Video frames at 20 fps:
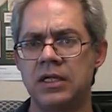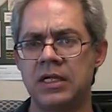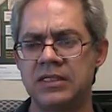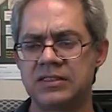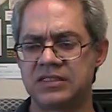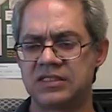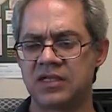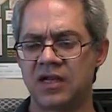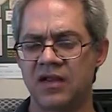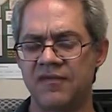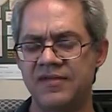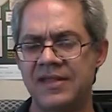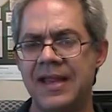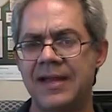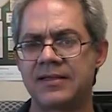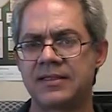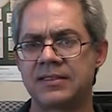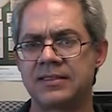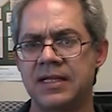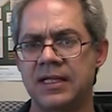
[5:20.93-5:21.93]
have
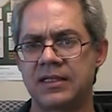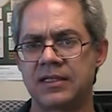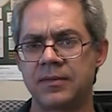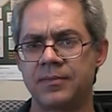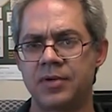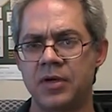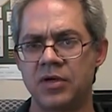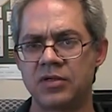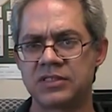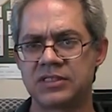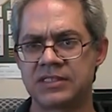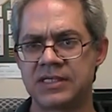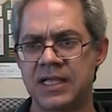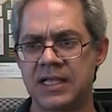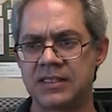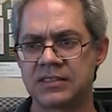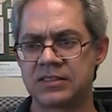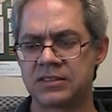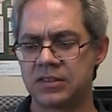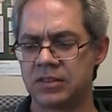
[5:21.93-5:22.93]
yet to take the
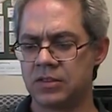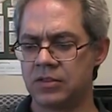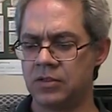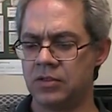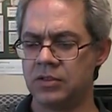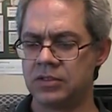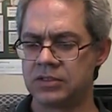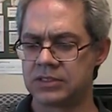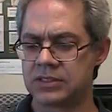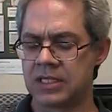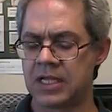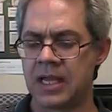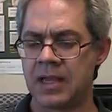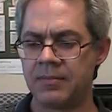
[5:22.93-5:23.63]
post-test, who's